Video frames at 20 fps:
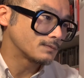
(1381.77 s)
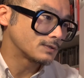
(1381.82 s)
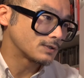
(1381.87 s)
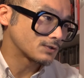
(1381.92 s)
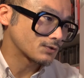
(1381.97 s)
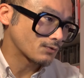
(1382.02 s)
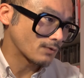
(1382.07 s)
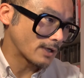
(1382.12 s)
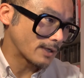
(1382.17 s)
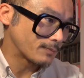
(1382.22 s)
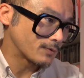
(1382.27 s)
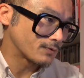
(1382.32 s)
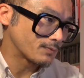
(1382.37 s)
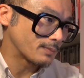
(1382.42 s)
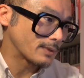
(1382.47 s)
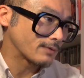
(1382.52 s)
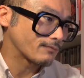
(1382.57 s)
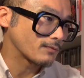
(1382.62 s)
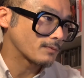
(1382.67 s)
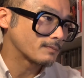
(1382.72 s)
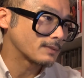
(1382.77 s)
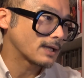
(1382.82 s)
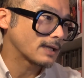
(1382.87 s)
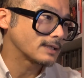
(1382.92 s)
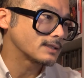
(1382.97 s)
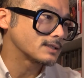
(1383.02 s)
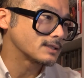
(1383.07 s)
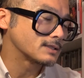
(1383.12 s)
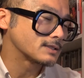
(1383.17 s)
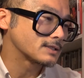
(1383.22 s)
described as being from
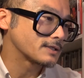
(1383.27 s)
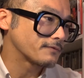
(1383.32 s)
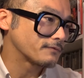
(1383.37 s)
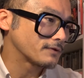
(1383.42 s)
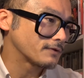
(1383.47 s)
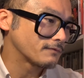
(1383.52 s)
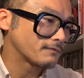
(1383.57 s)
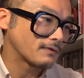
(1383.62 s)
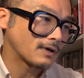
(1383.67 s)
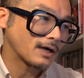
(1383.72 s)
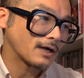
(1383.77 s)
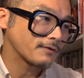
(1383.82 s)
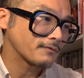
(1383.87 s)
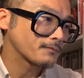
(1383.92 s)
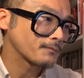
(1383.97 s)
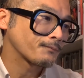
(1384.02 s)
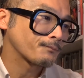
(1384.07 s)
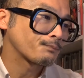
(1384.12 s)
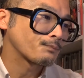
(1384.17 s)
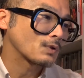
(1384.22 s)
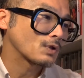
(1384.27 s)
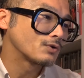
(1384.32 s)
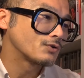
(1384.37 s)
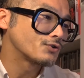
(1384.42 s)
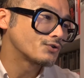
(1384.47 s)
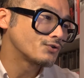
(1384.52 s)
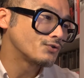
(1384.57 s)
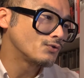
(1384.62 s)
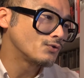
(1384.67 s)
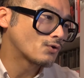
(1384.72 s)
1975,
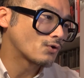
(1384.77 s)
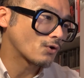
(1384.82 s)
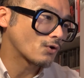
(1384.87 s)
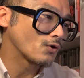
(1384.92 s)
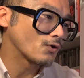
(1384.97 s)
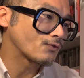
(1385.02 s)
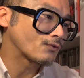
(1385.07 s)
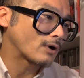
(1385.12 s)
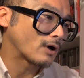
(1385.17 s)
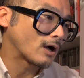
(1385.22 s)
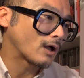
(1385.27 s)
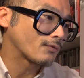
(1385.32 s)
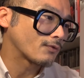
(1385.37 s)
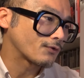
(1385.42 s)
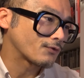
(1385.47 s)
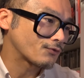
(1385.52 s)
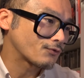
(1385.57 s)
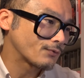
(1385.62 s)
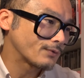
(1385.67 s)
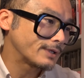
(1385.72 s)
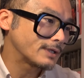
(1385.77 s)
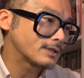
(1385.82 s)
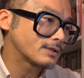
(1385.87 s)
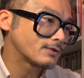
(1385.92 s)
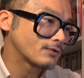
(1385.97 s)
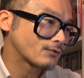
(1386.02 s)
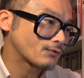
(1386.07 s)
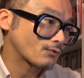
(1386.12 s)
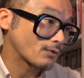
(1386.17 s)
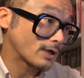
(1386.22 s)
Two Girls on the Street,
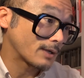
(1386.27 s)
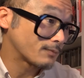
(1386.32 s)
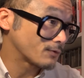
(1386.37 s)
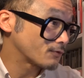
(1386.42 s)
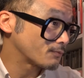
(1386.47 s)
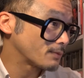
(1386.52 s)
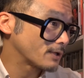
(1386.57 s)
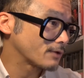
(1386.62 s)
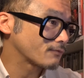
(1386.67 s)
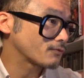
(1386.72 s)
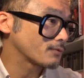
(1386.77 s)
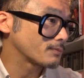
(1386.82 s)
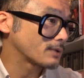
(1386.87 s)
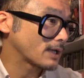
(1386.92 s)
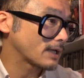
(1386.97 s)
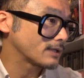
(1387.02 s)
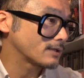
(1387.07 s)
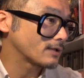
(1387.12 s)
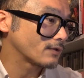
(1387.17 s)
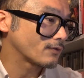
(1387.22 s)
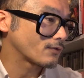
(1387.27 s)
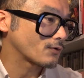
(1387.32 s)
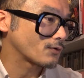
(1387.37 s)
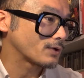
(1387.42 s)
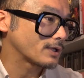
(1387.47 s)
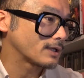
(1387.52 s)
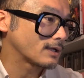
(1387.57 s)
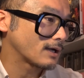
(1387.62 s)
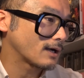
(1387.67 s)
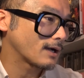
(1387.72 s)
described as being from
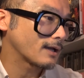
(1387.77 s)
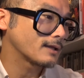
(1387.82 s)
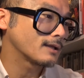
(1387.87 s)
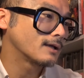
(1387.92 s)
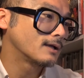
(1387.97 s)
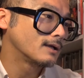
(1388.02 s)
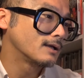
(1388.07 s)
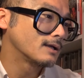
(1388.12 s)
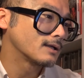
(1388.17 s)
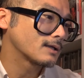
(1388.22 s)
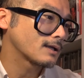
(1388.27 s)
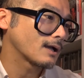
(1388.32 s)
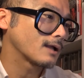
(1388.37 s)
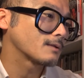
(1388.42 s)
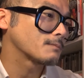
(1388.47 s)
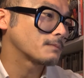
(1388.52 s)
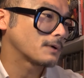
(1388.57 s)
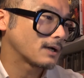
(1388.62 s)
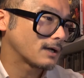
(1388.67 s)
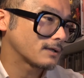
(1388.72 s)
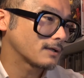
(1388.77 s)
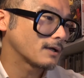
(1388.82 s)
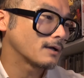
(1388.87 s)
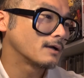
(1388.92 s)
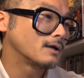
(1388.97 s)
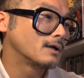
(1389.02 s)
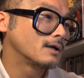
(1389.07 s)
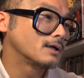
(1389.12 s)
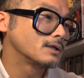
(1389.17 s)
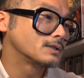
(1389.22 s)
1939, Kalpana,
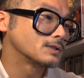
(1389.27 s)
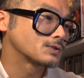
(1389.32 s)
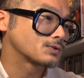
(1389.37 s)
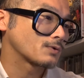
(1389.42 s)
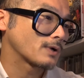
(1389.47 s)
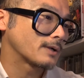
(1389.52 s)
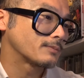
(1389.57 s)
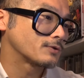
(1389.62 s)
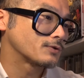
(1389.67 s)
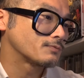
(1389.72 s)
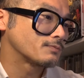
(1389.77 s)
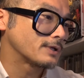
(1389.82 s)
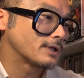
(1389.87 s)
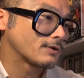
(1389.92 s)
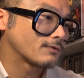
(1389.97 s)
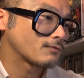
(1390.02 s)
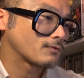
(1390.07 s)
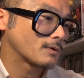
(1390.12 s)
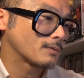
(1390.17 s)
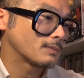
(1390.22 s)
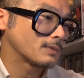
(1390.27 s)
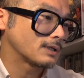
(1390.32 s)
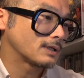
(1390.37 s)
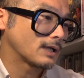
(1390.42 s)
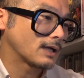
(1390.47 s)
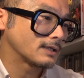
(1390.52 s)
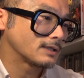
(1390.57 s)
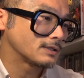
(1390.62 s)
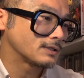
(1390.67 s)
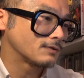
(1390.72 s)
described as being from
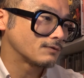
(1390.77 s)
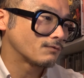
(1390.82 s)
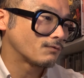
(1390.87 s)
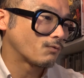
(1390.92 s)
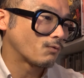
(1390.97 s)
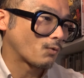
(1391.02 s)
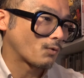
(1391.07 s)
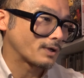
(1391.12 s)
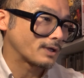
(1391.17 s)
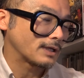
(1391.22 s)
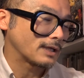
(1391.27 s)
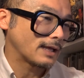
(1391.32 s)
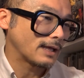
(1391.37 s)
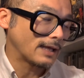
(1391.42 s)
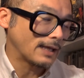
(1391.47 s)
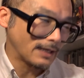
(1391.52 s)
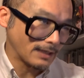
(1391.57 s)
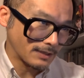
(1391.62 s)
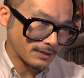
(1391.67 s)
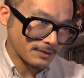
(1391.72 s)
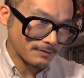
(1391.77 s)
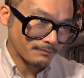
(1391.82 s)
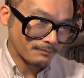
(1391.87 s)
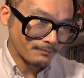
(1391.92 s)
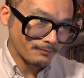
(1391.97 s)
1948.